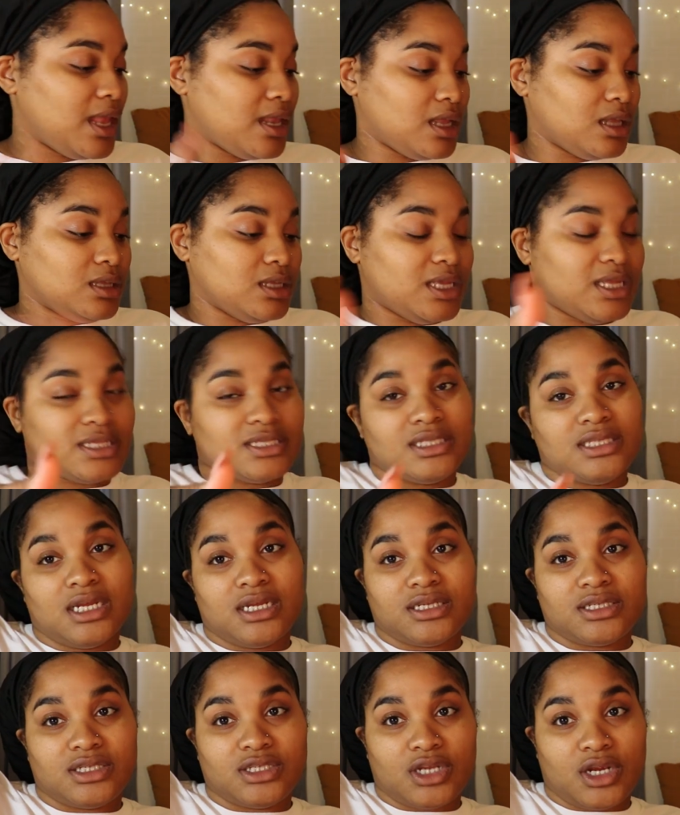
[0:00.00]
And the lens
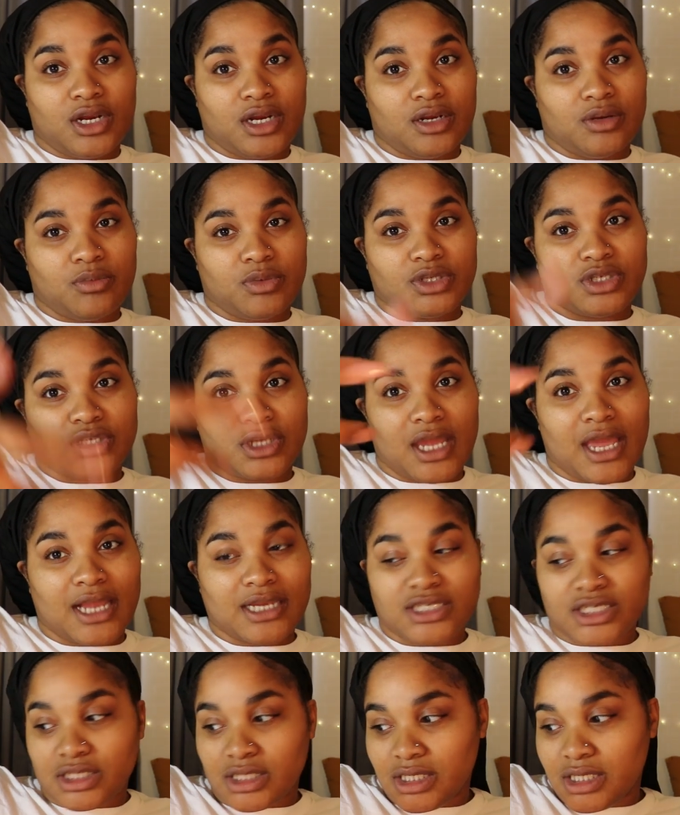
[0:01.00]
does turn, which
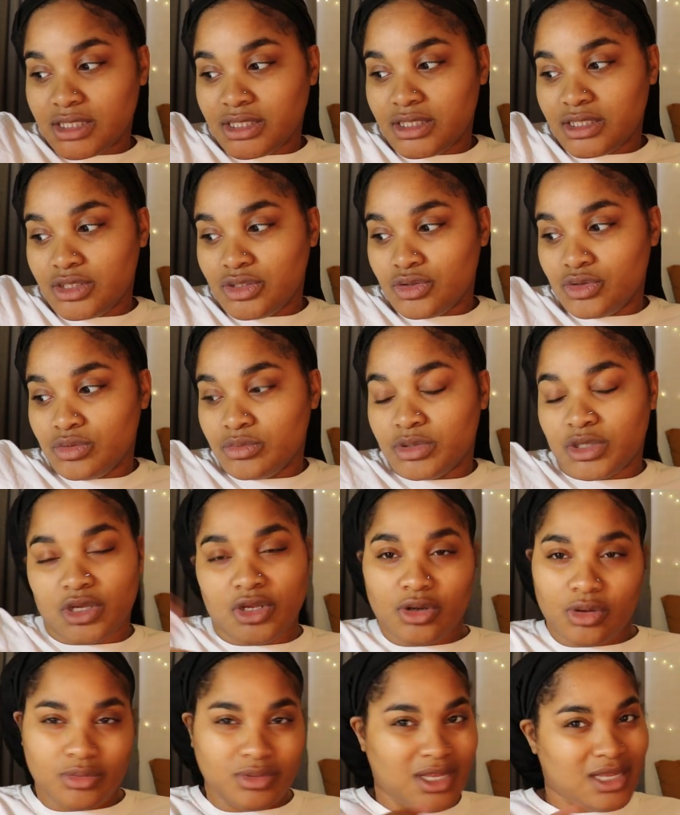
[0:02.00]
actually is the zoom, so
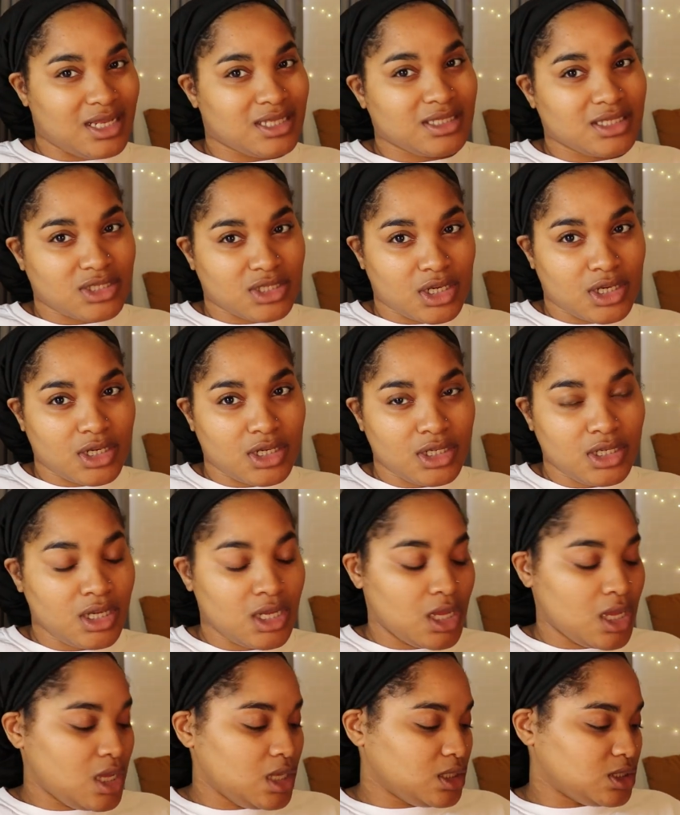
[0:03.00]
you don't need it to turn,
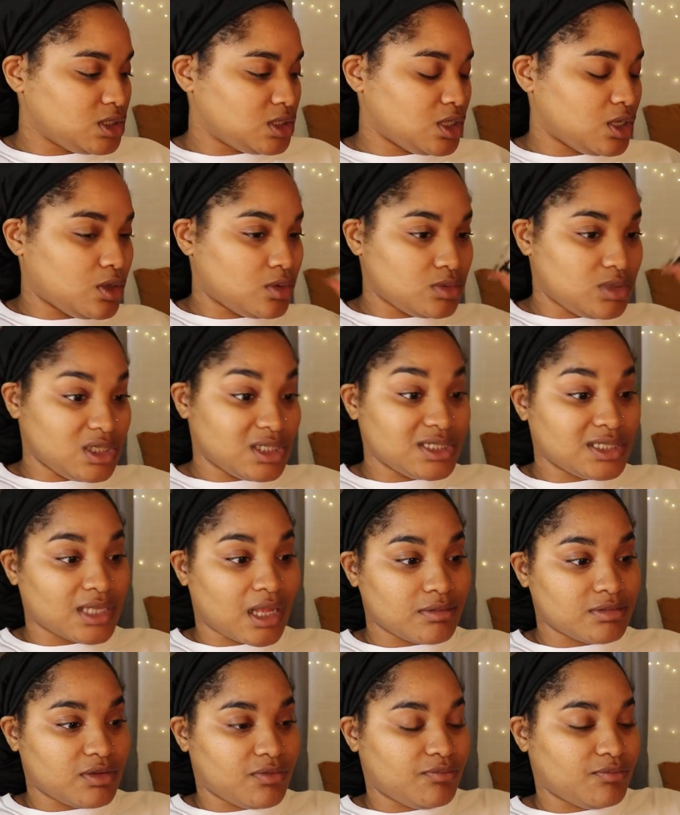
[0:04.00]
so this
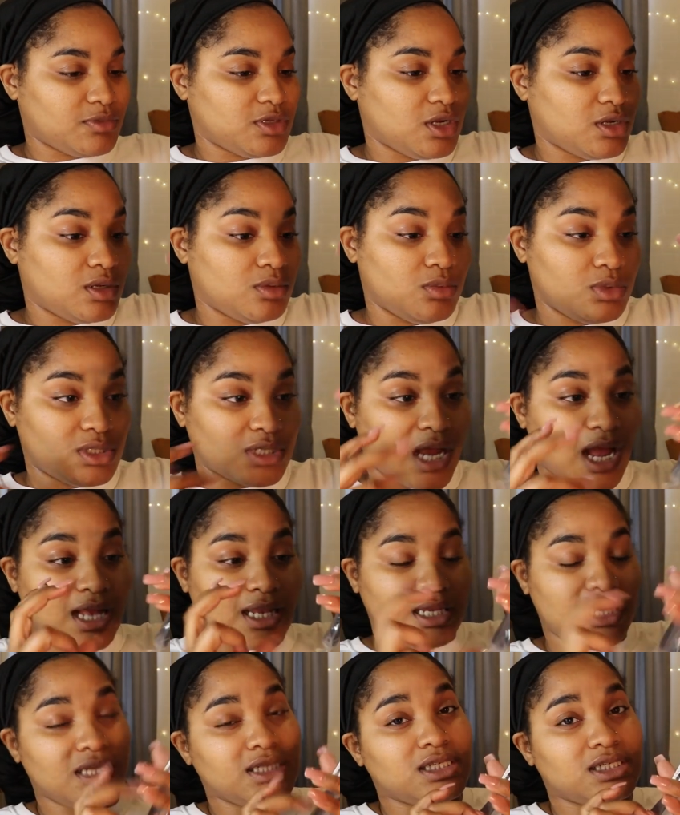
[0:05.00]
stops it from turning, which
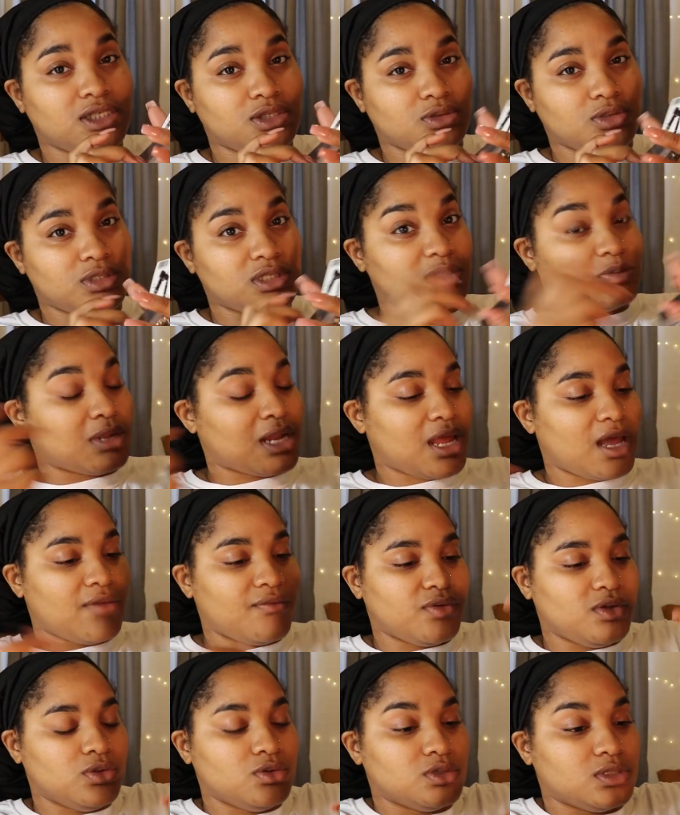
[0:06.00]
I need to use this, but I
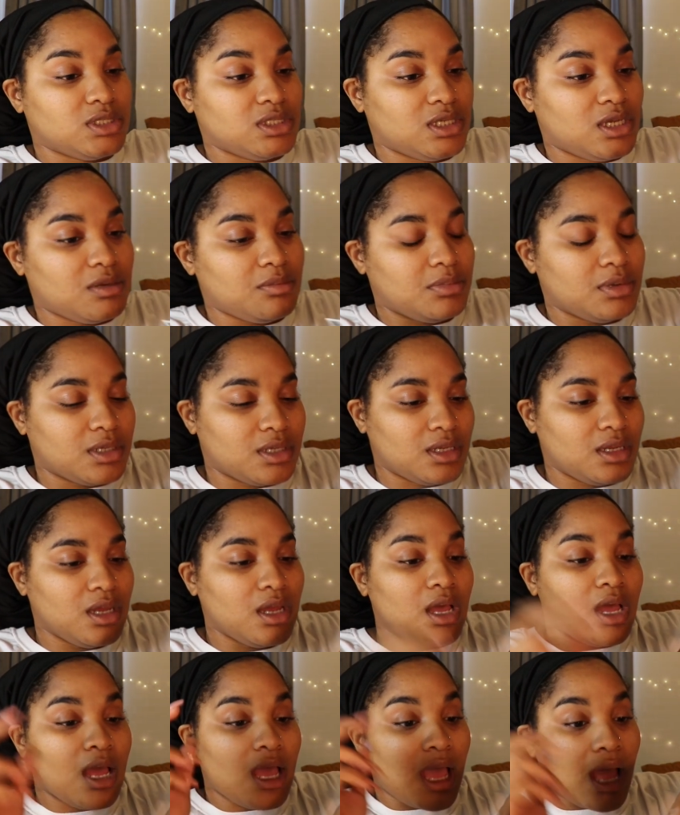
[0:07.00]
haven't used it yet,
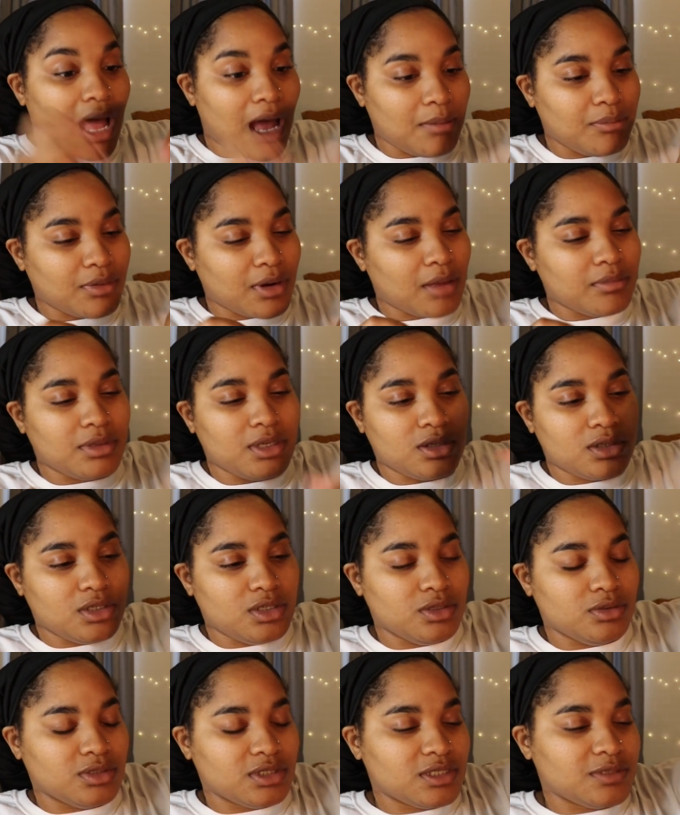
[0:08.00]
but I'm probably gonna
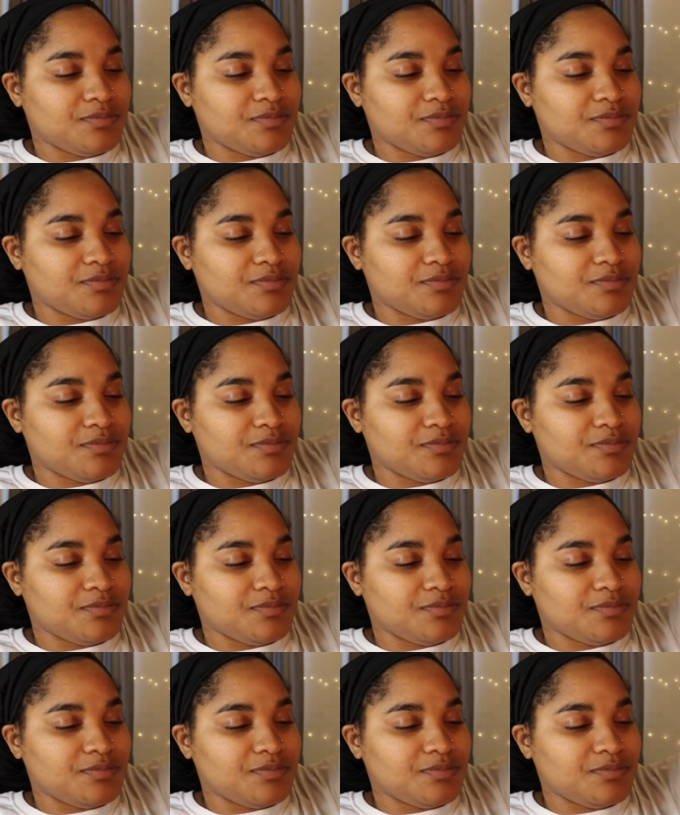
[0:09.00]
use